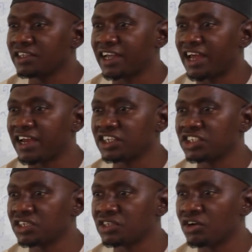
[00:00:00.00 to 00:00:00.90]

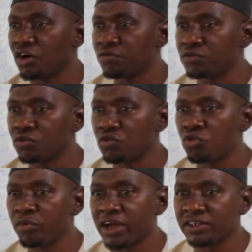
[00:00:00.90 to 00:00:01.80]
Declaration of
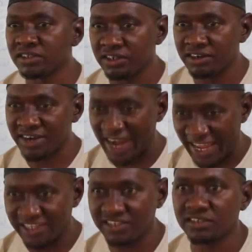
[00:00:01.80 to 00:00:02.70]
Human
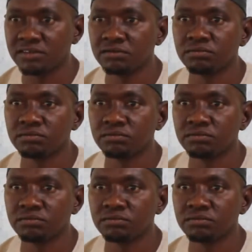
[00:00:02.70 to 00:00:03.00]
Rights.